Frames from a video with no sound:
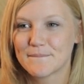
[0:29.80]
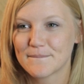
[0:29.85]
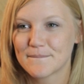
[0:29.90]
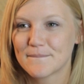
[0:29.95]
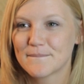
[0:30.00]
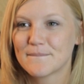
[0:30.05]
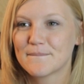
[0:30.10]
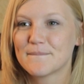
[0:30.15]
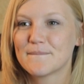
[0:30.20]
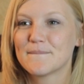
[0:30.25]

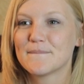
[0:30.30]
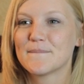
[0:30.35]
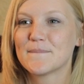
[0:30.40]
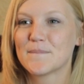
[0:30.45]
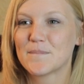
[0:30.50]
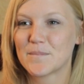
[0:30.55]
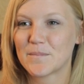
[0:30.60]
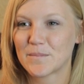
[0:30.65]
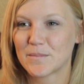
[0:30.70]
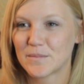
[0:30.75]
autism
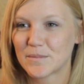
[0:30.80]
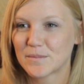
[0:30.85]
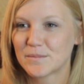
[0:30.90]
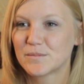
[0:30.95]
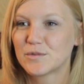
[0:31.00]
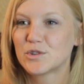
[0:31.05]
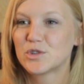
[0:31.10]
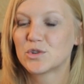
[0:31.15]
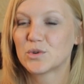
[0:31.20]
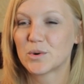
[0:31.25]
spectrum disorder.
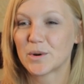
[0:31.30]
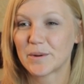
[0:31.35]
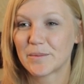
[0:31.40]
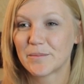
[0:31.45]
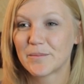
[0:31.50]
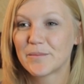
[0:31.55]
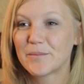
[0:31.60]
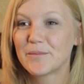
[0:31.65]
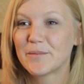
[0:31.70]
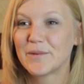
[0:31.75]
Sure.
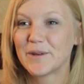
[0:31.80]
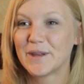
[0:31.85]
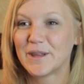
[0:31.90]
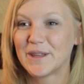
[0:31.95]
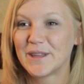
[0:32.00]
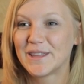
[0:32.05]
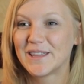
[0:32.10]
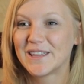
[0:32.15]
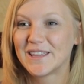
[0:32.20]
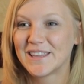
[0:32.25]
How do you
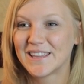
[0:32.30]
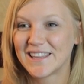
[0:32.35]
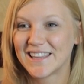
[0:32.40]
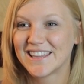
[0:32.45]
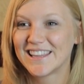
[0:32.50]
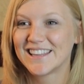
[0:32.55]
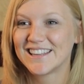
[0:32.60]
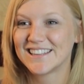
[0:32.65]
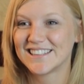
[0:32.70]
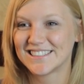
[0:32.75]
use
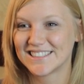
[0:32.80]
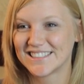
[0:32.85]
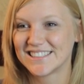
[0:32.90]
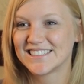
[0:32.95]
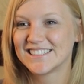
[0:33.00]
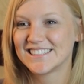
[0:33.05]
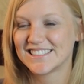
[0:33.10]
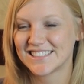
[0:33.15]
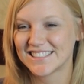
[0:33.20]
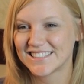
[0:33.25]
pivotal
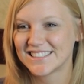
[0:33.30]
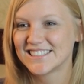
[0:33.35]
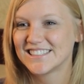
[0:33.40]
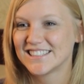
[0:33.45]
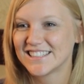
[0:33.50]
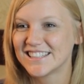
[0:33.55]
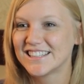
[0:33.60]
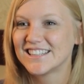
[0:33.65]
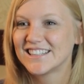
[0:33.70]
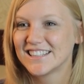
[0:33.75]
response
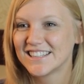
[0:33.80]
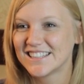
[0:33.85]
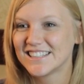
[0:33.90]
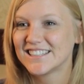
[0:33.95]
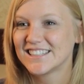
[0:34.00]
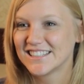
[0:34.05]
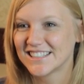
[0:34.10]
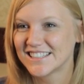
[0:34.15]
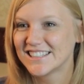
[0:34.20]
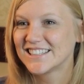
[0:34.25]
training with a
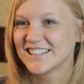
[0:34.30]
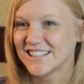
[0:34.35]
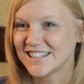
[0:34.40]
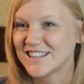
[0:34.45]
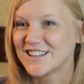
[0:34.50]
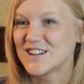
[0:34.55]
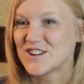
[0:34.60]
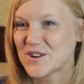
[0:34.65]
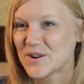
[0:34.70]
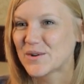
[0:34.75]

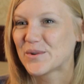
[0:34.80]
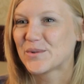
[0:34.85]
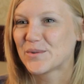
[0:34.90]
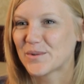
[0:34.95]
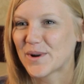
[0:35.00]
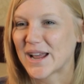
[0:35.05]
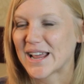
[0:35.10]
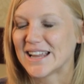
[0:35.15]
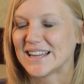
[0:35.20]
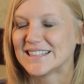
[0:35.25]
nine-month-old baby?
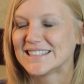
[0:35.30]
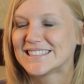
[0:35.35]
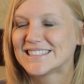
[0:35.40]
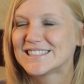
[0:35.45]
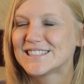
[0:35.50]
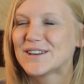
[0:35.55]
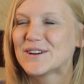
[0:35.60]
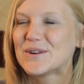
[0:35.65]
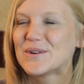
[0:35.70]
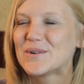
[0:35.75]
Right,
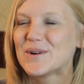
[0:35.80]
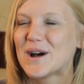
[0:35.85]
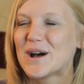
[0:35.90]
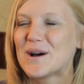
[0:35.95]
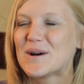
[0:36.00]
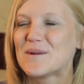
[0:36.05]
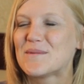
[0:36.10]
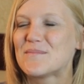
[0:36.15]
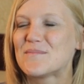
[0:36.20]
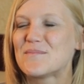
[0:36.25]
so
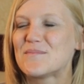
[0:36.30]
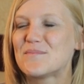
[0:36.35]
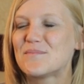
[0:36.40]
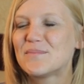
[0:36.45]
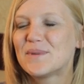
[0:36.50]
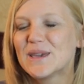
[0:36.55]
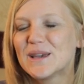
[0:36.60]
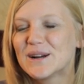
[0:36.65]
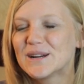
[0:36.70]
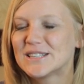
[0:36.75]
um,
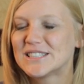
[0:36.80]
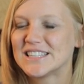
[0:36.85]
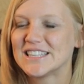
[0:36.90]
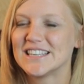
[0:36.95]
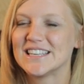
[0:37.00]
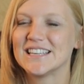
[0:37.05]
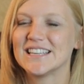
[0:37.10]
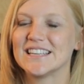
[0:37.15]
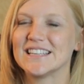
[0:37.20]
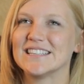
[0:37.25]
P R
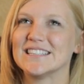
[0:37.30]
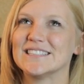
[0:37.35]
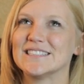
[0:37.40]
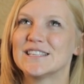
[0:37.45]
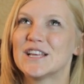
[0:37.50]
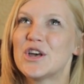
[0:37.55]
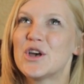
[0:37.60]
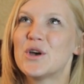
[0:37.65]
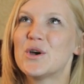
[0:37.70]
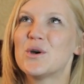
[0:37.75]
T
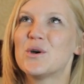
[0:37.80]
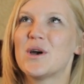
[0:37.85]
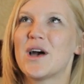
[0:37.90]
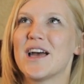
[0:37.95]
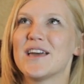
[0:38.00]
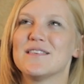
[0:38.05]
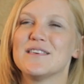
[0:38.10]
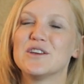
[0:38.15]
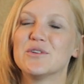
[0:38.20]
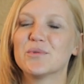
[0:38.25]
is,
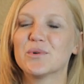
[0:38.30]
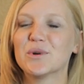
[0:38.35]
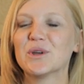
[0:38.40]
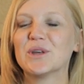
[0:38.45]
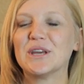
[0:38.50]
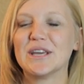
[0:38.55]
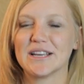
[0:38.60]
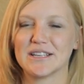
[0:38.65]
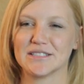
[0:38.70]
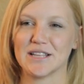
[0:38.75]
I think,
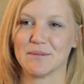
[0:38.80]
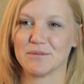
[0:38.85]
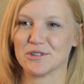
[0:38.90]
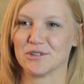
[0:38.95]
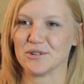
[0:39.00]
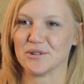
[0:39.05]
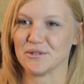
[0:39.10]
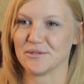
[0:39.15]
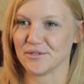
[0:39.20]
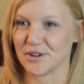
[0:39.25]
really
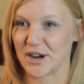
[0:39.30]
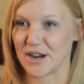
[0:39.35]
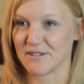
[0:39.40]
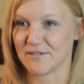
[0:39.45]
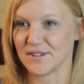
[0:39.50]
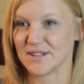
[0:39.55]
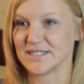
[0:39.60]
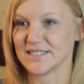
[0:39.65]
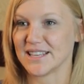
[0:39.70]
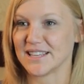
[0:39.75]
exceptional for
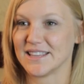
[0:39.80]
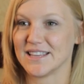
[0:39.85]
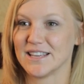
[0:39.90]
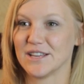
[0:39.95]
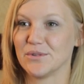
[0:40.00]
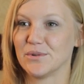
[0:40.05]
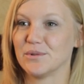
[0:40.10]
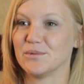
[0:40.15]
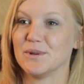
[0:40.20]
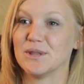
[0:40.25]
infants. I think
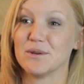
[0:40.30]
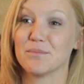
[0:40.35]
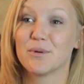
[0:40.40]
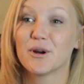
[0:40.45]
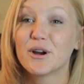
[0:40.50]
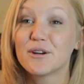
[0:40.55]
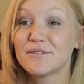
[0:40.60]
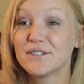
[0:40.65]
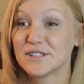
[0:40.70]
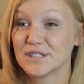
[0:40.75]
it would be the
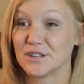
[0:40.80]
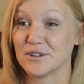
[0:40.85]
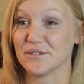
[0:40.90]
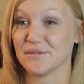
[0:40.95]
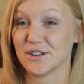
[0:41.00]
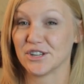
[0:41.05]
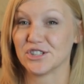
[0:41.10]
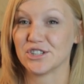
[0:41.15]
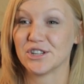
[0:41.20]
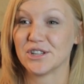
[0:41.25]
perfect
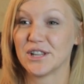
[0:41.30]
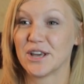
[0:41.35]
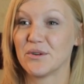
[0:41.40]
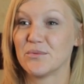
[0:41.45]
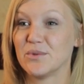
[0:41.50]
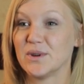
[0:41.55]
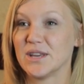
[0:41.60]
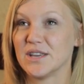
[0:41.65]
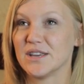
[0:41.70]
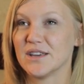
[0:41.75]
intervention that
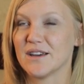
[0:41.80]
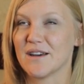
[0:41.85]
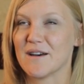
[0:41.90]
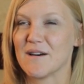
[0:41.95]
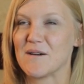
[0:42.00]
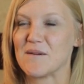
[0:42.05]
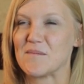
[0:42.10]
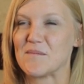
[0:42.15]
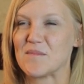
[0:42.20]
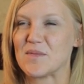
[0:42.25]
we
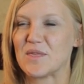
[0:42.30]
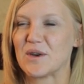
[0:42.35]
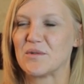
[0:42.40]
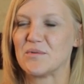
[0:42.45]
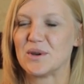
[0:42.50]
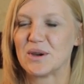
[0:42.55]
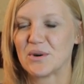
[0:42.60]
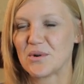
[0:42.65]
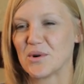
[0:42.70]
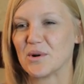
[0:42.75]
um, that
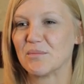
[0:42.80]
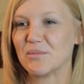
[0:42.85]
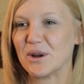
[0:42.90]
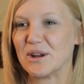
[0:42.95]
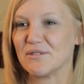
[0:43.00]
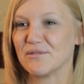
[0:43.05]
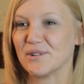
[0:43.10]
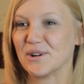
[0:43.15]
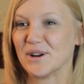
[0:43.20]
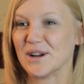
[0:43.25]
we
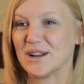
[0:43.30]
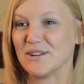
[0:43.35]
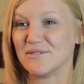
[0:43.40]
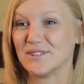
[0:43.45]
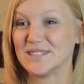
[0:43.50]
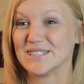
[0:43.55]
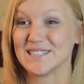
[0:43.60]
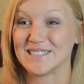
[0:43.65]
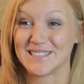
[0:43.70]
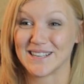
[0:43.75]
incorporate for
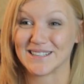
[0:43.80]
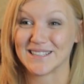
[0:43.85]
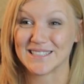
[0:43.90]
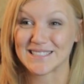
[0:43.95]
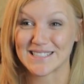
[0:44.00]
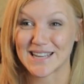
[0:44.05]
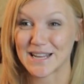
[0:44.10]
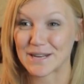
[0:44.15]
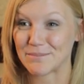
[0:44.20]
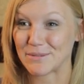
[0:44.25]
infants as young
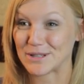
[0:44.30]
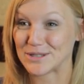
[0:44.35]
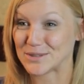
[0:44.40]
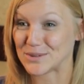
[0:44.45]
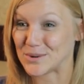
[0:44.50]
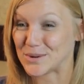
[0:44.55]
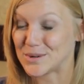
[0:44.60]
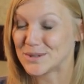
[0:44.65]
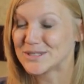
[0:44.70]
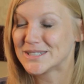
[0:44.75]
as nine months
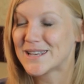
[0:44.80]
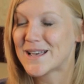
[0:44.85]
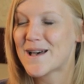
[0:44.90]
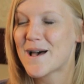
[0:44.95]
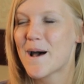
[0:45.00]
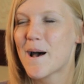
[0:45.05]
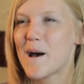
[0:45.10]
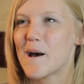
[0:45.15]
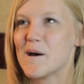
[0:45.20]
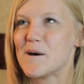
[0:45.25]
old.
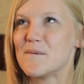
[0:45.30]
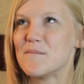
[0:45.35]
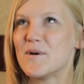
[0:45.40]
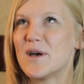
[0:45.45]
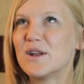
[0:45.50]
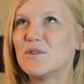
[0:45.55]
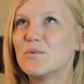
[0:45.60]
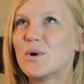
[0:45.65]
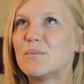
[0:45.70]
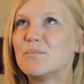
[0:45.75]
Um,
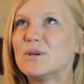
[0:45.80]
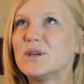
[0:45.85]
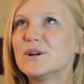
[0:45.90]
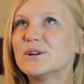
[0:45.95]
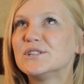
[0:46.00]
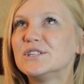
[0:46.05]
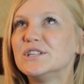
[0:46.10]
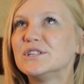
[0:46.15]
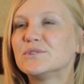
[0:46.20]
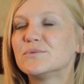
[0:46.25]
and what P R
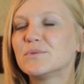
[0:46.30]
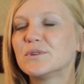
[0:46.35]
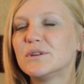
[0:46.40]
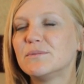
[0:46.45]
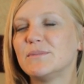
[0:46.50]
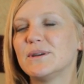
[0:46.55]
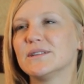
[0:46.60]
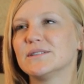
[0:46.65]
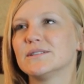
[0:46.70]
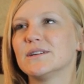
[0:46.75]
T is really
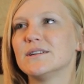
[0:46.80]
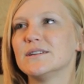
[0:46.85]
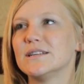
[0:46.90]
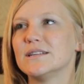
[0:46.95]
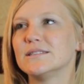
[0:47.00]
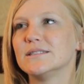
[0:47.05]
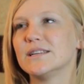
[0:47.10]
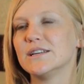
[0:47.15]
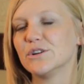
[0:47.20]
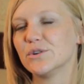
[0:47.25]
based on
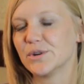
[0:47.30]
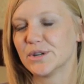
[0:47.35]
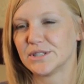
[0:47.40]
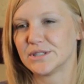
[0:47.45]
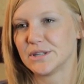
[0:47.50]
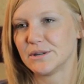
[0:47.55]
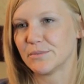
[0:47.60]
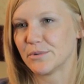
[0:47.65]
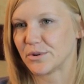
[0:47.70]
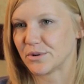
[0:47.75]
is
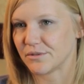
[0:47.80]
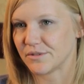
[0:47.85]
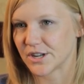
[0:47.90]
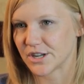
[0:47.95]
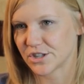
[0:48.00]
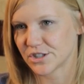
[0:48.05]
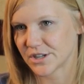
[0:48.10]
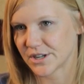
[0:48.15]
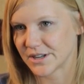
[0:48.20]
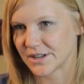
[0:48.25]
increasing
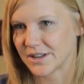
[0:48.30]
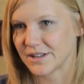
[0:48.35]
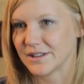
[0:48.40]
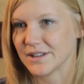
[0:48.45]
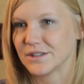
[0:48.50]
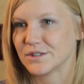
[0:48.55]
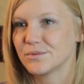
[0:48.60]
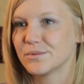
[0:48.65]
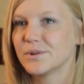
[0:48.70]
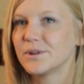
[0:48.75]
motivation, and
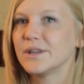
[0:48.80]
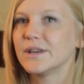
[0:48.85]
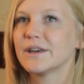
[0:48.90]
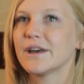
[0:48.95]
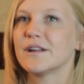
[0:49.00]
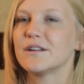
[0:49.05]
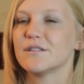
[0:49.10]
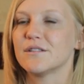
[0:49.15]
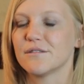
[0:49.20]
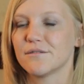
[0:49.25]
that's really
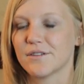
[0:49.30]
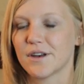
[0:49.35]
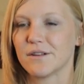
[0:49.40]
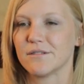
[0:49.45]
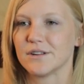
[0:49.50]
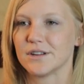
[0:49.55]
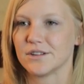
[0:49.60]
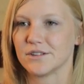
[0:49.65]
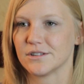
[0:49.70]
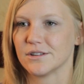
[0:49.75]
kind of the
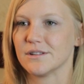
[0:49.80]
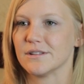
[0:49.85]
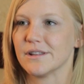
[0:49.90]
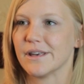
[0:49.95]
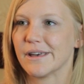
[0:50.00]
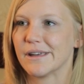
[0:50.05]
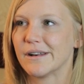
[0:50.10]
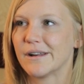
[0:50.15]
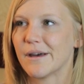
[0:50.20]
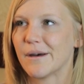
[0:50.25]
foundation
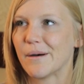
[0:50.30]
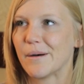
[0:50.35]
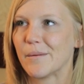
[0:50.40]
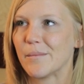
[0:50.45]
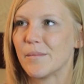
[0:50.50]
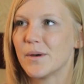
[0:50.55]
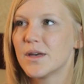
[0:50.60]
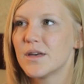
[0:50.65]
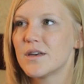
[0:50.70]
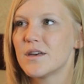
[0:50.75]
that um,
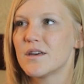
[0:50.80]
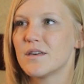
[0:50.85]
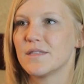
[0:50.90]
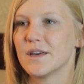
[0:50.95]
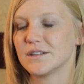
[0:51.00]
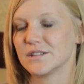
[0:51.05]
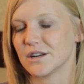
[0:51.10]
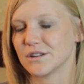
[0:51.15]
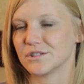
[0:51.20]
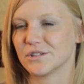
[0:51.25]

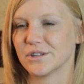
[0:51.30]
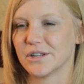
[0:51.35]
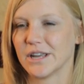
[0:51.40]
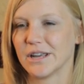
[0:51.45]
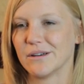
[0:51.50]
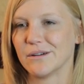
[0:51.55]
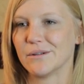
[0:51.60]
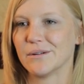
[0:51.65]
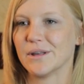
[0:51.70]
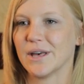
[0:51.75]
that Doctor
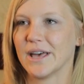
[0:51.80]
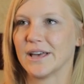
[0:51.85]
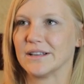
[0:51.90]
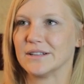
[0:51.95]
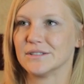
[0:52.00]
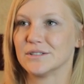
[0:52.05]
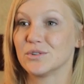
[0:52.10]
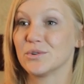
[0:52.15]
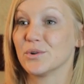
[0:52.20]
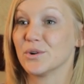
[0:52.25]
Koegel
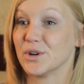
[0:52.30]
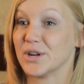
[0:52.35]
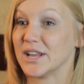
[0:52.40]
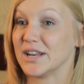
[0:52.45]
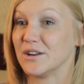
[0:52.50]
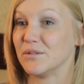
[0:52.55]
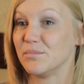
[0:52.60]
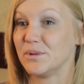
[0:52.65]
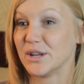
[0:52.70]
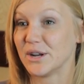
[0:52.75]
has
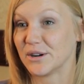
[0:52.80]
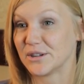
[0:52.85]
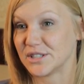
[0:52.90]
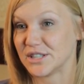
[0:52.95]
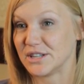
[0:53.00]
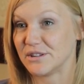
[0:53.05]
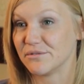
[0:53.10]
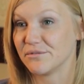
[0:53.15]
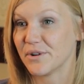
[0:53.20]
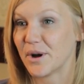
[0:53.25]
created P R
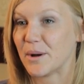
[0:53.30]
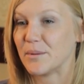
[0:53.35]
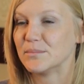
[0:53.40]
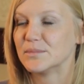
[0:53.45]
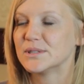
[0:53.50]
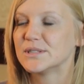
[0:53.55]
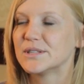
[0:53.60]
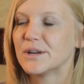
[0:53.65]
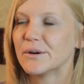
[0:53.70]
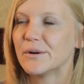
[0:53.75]
T from.
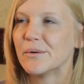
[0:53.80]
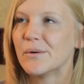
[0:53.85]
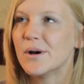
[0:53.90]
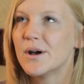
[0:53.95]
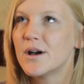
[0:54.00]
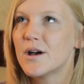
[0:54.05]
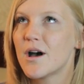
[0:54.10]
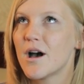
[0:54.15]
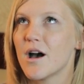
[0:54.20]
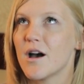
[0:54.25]
So
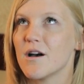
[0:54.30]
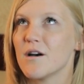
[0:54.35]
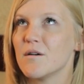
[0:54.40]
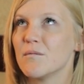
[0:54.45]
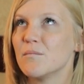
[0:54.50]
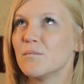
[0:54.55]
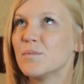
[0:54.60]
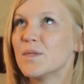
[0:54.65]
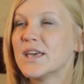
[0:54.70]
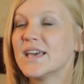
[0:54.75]

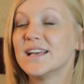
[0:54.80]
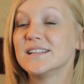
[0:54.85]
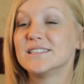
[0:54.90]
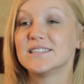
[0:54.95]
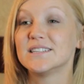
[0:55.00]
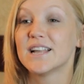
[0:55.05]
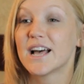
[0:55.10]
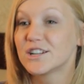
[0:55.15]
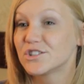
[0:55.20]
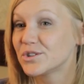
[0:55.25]
um, it's
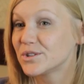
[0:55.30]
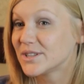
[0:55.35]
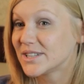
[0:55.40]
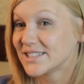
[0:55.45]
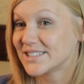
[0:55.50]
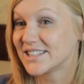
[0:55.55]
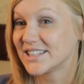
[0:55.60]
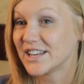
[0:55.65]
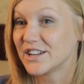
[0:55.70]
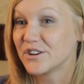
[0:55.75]
a
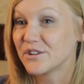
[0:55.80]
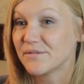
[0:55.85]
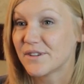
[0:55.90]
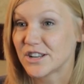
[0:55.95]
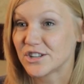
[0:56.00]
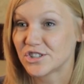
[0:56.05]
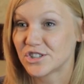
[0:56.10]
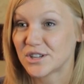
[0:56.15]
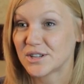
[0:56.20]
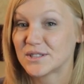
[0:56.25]
naturalistic
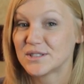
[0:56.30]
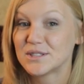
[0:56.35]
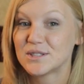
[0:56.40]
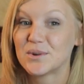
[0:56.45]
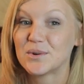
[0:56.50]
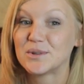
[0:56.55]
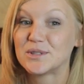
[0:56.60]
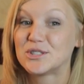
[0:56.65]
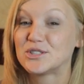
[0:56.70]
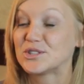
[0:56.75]
intervention,
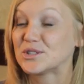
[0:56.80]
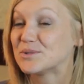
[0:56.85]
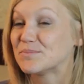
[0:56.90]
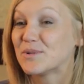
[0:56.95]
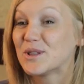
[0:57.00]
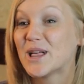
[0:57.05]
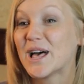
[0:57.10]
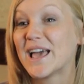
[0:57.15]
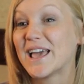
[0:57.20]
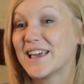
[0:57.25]
so it's just
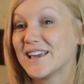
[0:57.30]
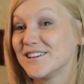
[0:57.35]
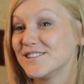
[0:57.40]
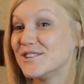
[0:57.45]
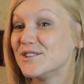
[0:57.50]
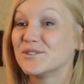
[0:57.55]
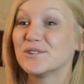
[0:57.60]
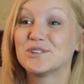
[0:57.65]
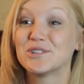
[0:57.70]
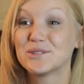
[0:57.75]
playing.
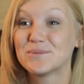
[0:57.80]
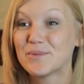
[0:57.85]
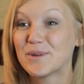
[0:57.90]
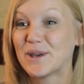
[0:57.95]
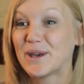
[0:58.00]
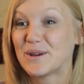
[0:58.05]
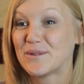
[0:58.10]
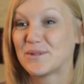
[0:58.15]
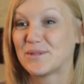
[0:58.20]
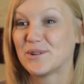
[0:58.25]
You're just
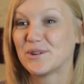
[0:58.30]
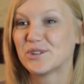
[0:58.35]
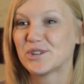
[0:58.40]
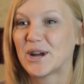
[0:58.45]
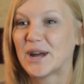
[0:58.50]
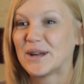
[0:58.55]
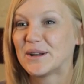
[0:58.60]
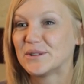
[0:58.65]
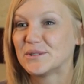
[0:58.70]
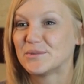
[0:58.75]
playing with your
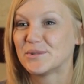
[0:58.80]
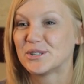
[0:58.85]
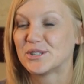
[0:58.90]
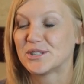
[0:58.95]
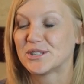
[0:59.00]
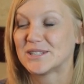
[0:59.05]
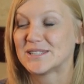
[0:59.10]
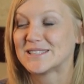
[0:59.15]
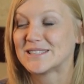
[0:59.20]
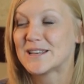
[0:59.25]
child,
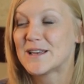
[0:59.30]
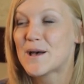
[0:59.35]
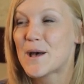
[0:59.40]
which is